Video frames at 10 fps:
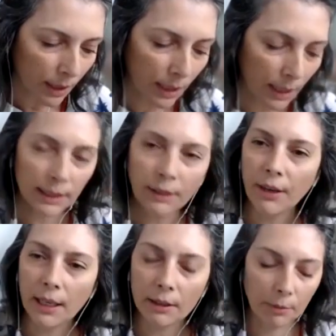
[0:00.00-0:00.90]

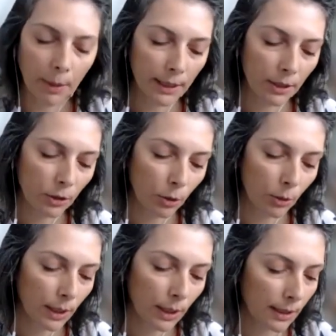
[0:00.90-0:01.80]
Developed by the
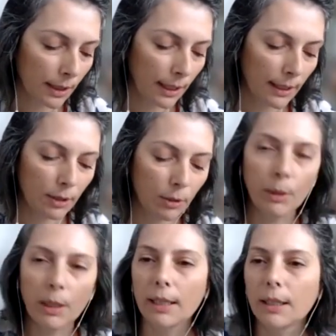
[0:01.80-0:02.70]
students,
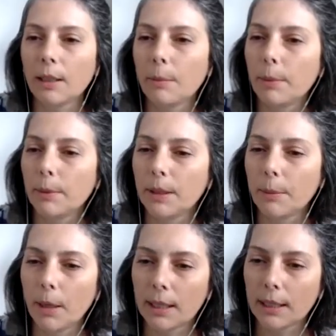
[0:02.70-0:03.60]
simulating the
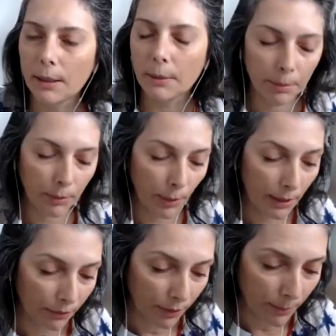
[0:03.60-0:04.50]
buckling
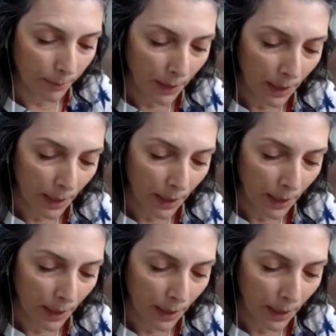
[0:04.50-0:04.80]
behavior.